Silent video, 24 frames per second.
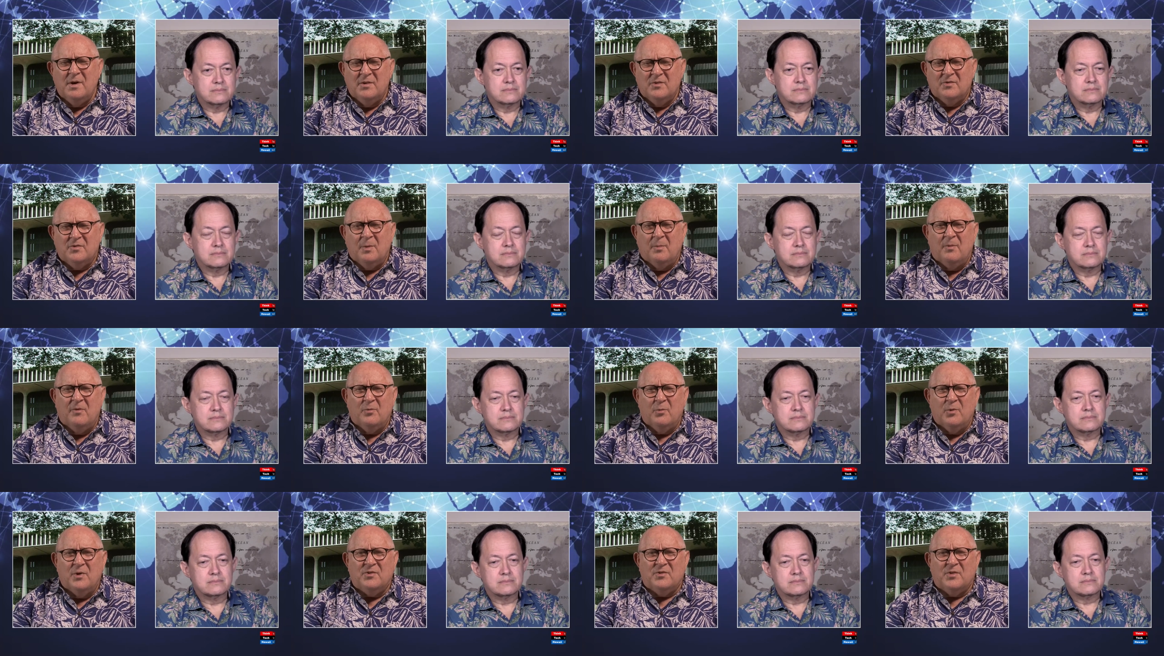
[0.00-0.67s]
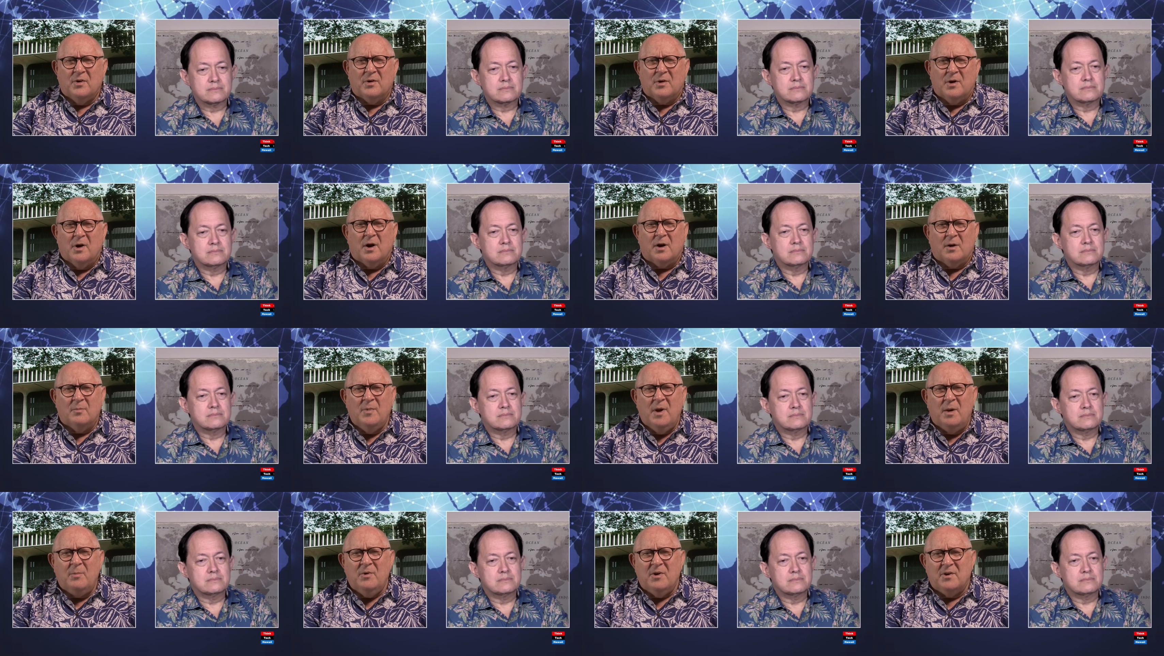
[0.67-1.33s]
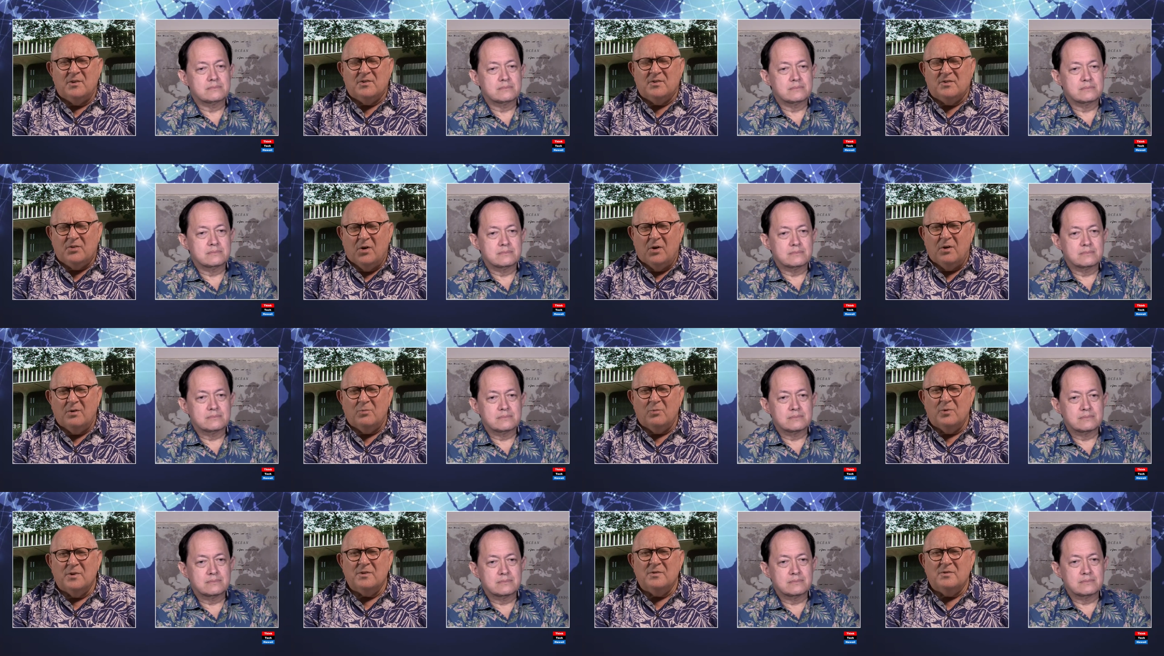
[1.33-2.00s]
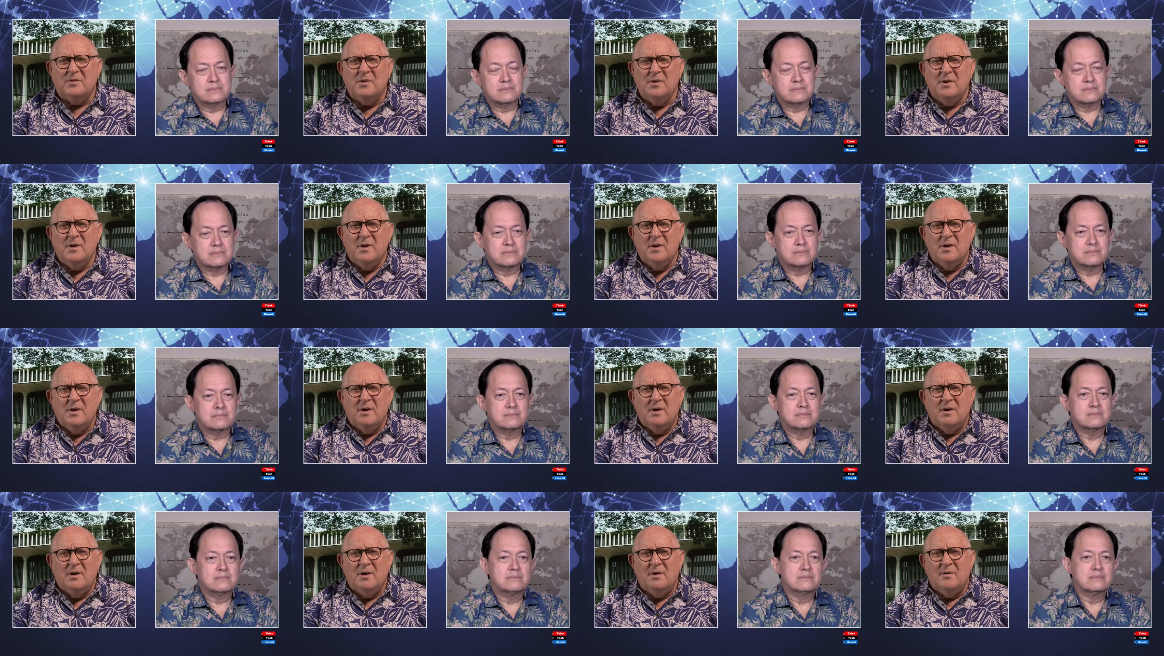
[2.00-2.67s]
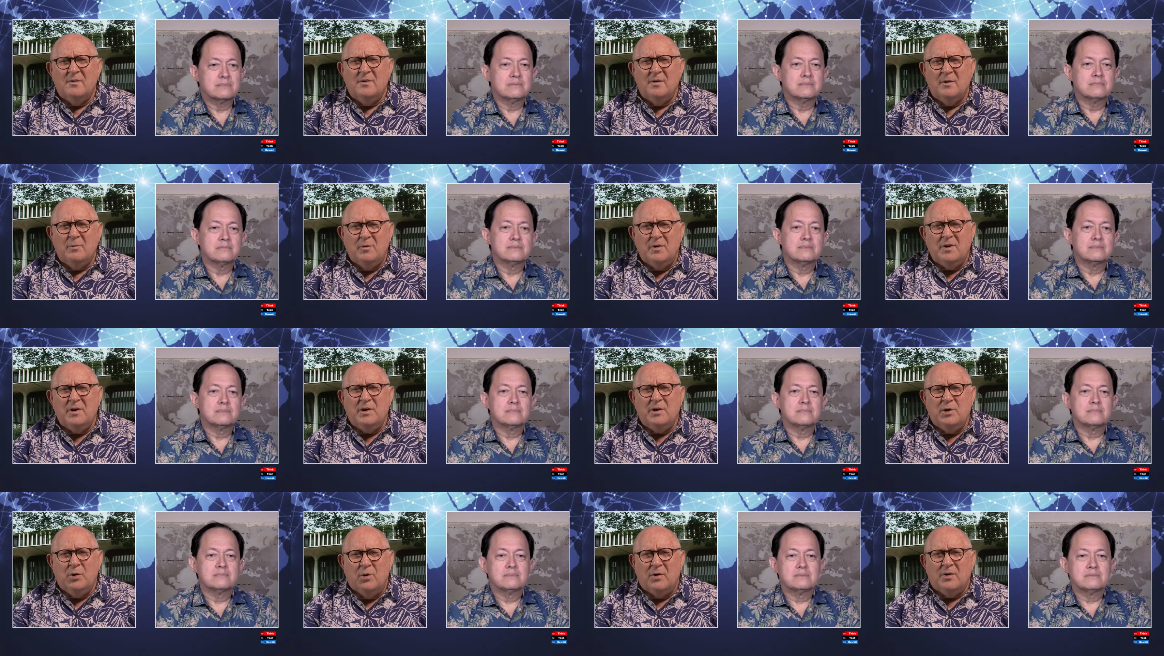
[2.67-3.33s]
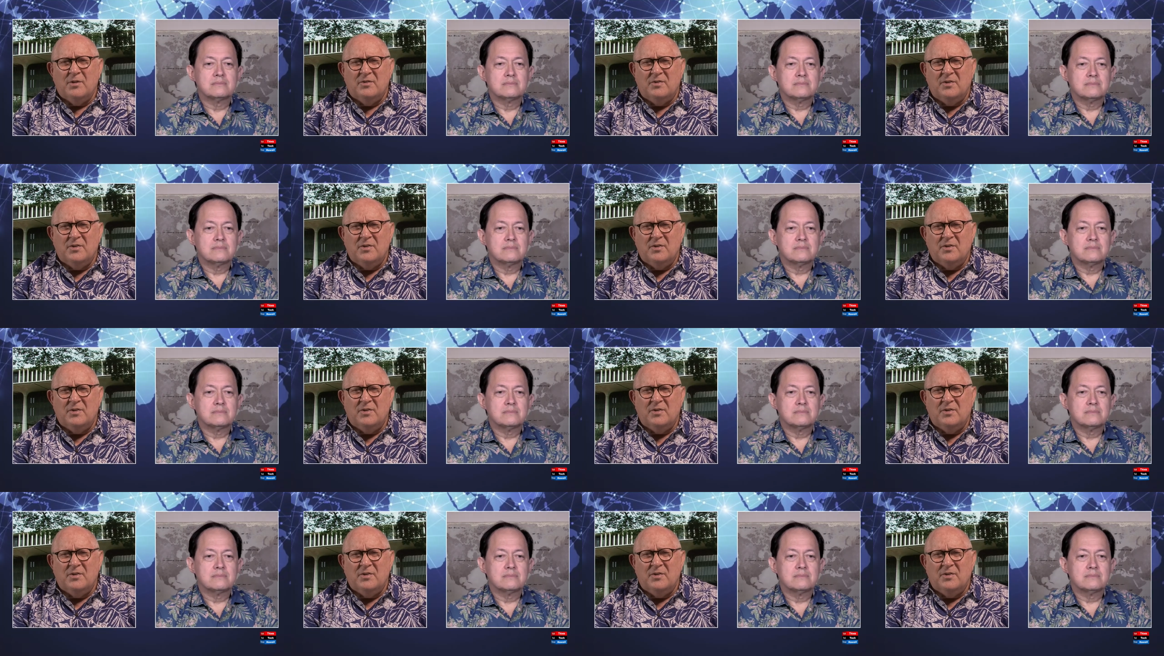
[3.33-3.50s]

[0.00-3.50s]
Speaker 1: some of which are cockamamie to start with, uh, they really ought to